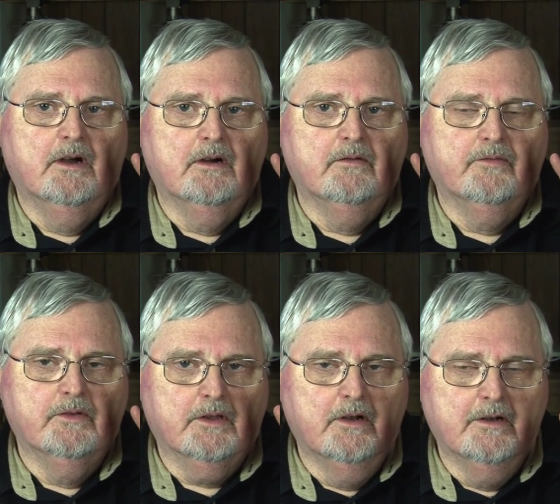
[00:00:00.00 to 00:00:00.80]
of
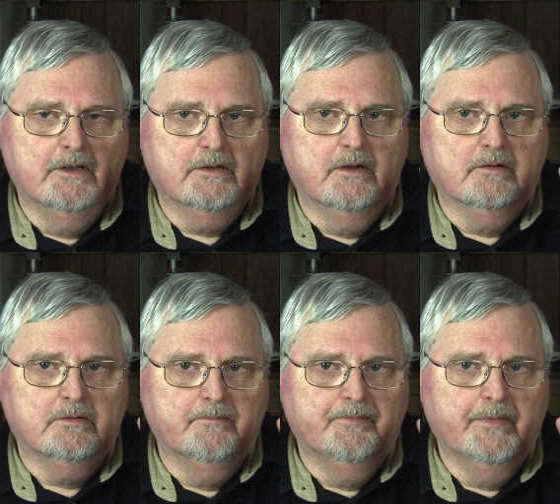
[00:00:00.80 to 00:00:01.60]
the clarinet tone.
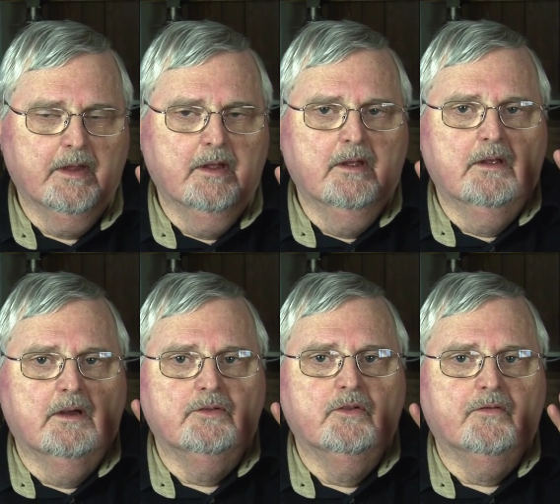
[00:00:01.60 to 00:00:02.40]

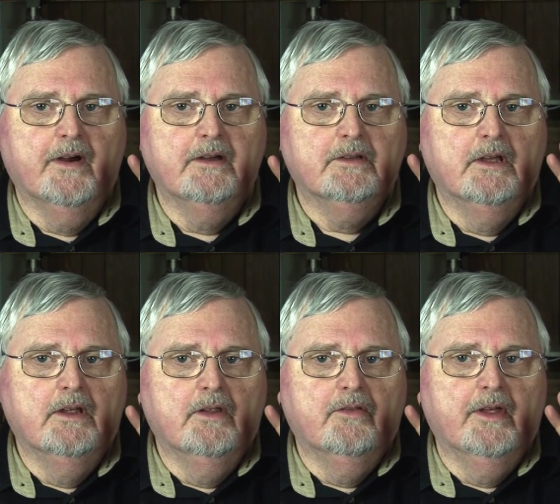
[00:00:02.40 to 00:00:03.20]
Uh, you'll find
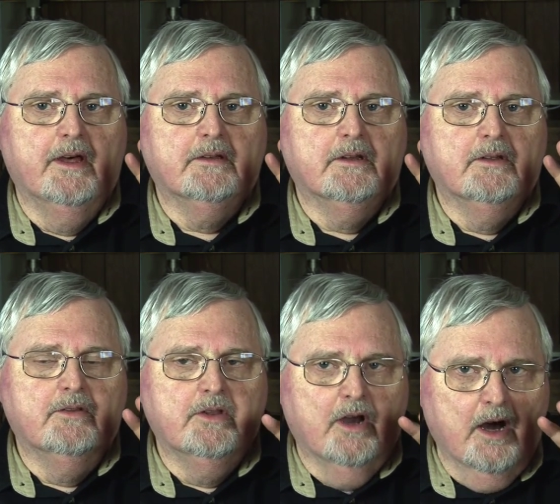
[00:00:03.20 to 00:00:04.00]
that
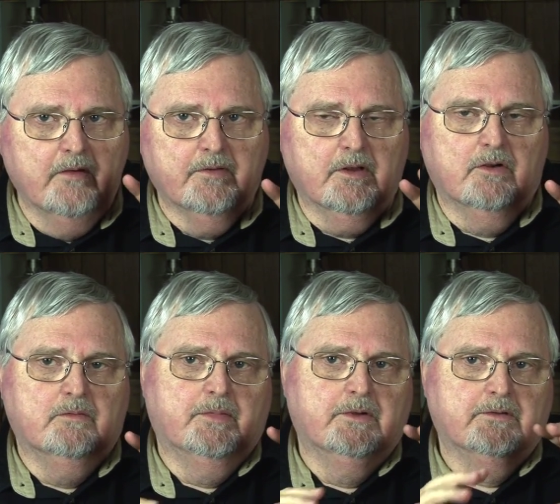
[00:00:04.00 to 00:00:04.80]
the
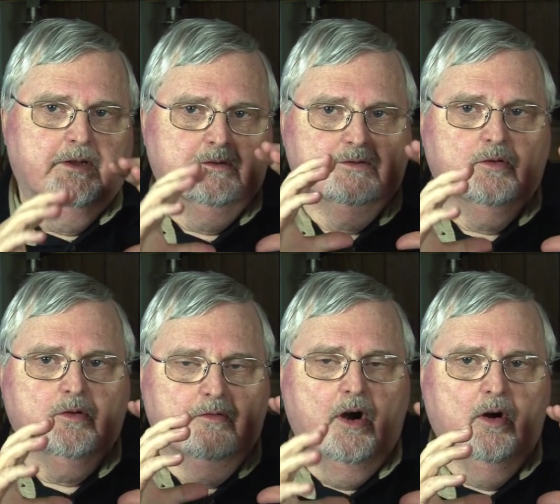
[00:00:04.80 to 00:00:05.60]
envelope that sort
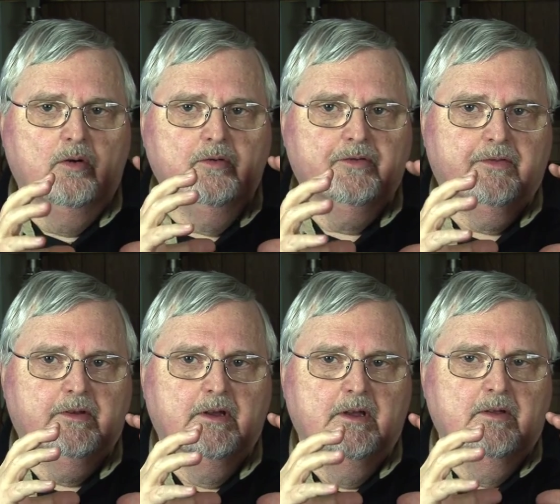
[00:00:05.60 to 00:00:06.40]
of holds
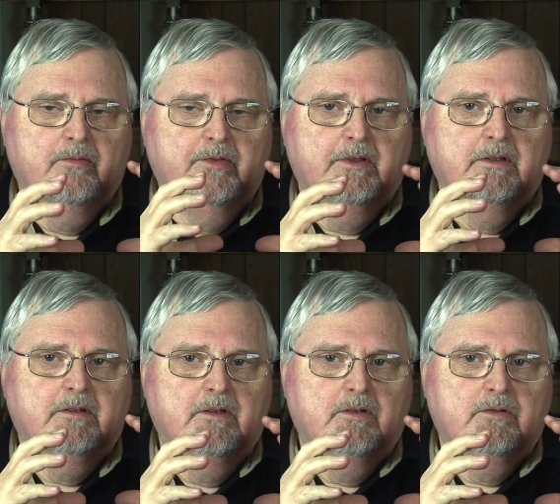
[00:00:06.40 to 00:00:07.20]
the, the,
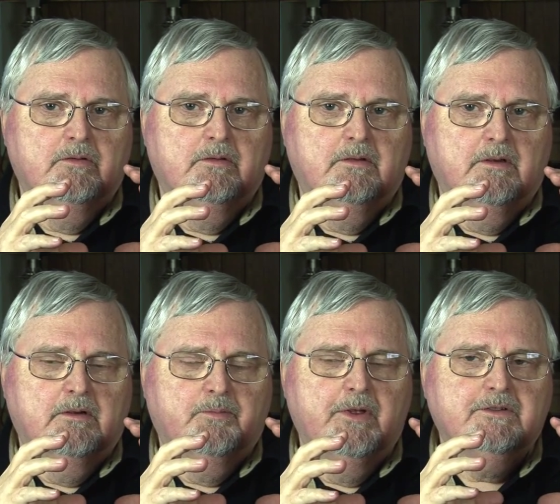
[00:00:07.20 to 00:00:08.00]

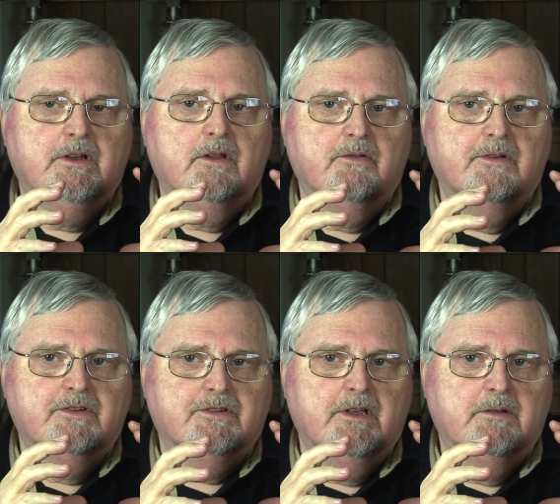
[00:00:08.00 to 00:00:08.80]
the pitch, color, and
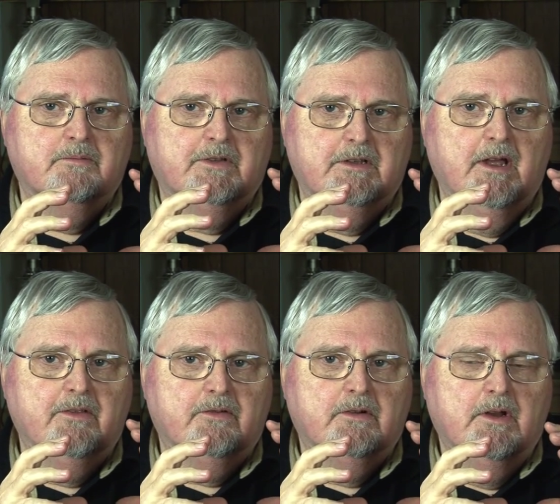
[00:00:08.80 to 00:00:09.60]
shape
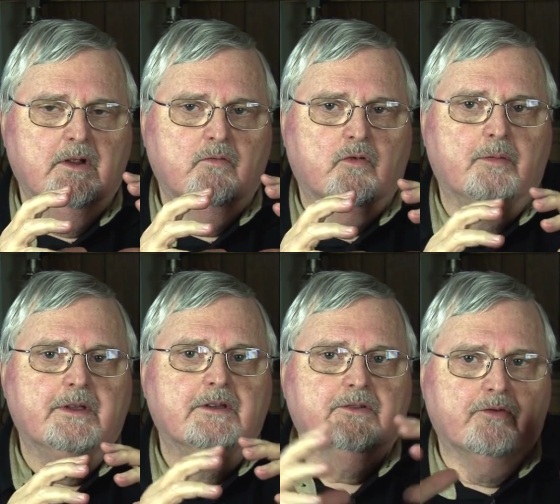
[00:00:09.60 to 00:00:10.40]
together will
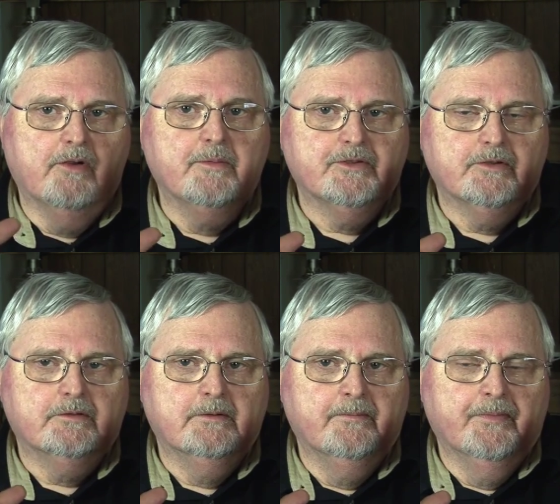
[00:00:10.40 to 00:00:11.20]
begin to rupture,
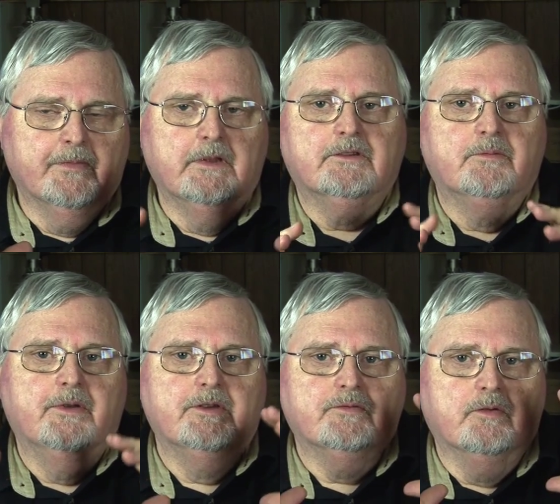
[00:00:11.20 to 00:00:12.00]
that the
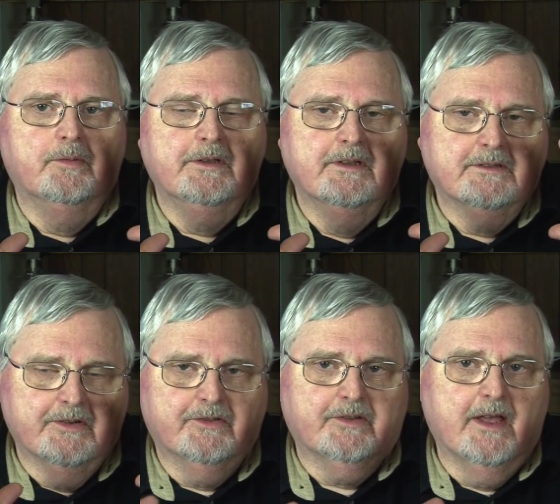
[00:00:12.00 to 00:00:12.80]
pitch will begin to
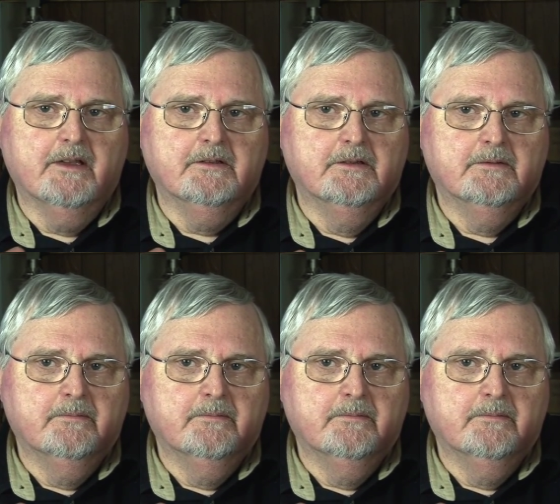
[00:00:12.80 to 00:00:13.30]
sag,